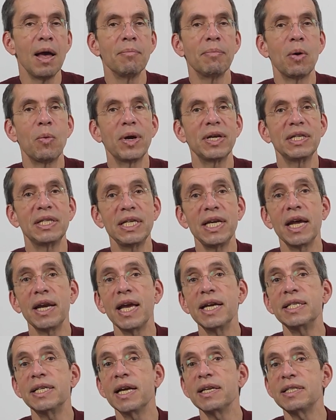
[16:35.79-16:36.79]
But when
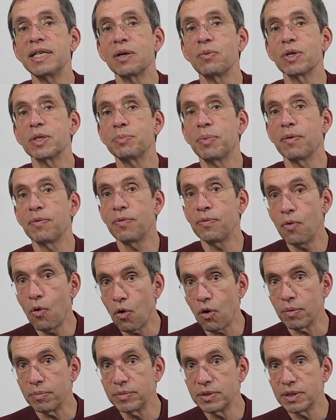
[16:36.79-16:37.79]
DNA testing was
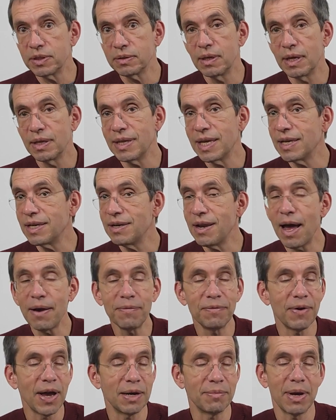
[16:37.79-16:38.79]
performed, they did
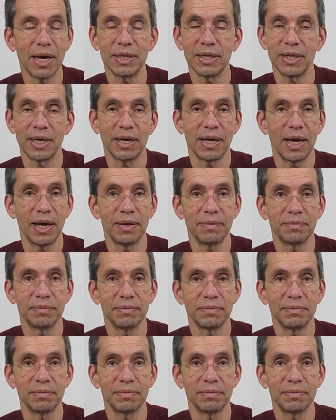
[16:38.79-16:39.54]
not find my DNA.